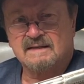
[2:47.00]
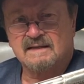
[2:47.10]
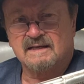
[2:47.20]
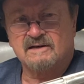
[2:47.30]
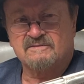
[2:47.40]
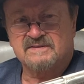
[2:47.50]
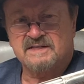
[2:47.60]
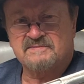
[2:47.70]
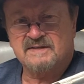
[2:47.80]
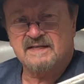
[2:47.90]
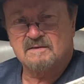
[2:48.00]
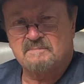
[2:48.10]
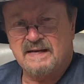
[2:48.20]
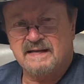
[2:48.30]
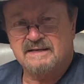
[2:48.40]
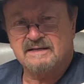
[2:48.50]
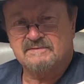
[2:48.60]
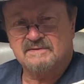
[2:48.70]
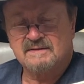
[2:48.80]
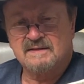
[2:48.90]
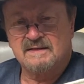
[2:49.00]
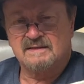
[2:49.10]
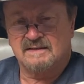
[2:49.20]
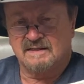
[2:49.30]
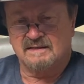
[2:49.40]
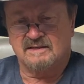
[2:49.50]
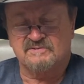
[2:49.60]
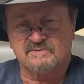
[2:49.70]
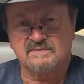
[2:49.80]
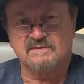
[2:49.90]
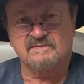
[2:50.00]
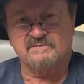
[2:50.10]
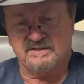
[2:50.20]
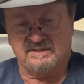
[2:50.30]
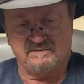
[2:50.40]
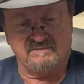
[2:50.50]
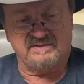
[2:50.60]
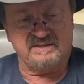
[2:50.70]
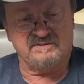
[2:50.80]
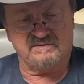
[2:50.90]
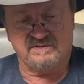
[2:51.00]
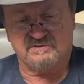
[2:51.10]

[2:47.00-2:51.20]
And the funny thing about it, it's the